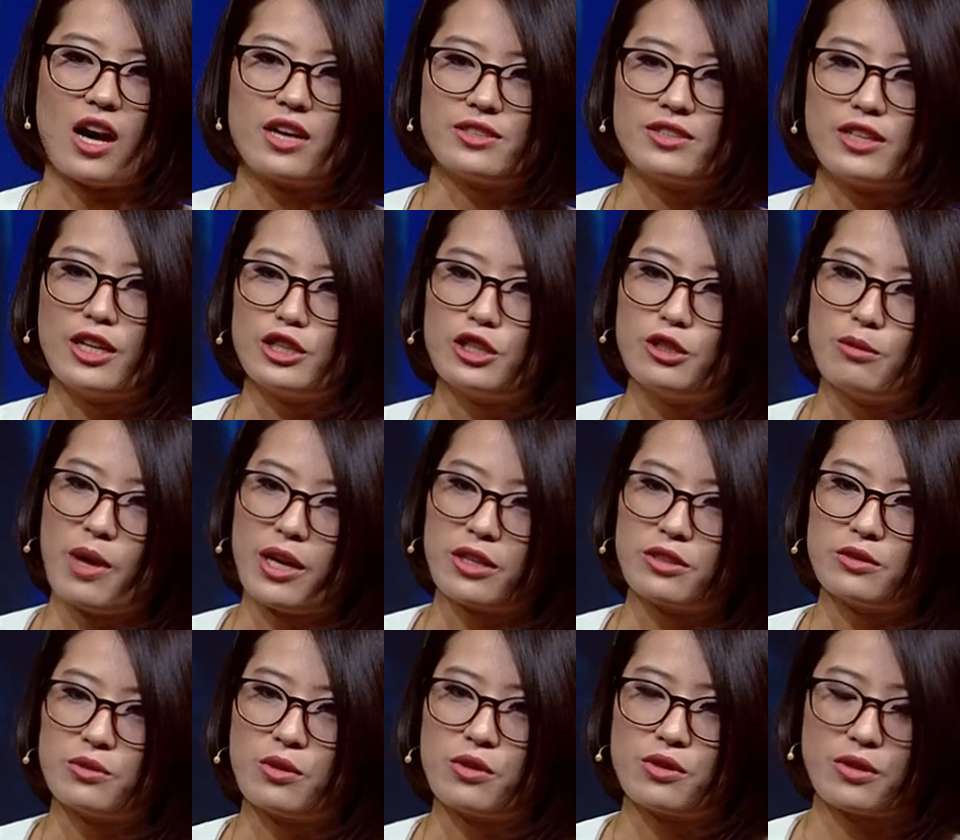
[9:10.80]
are sent back
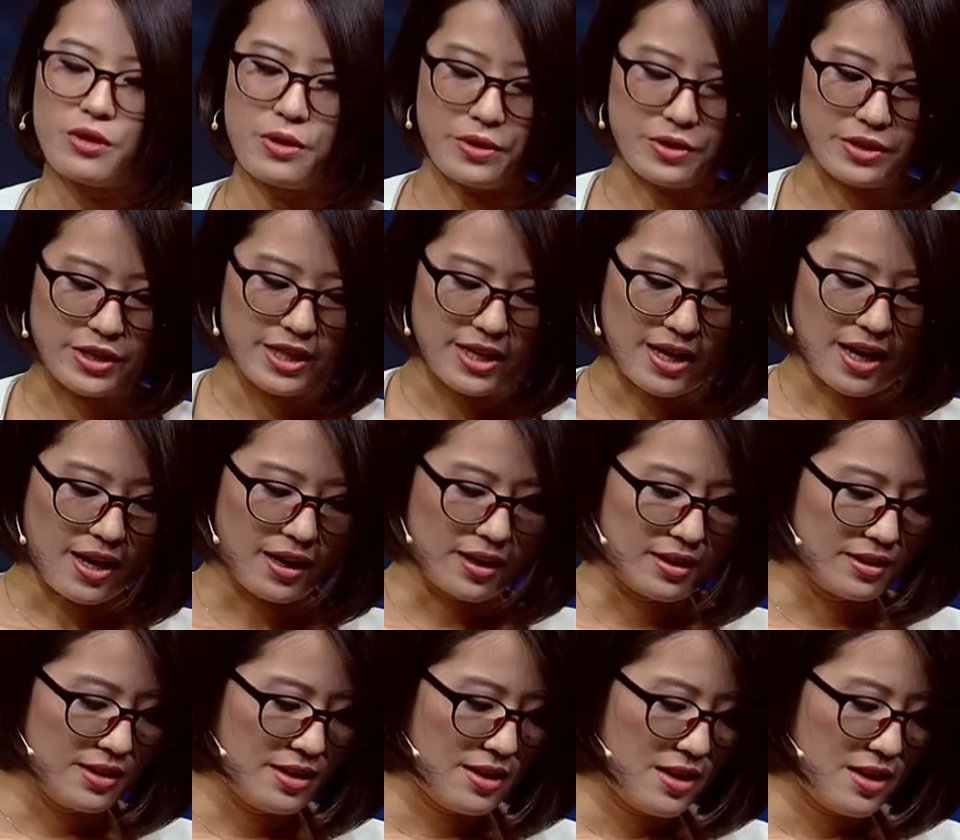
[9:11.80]
to North Korea,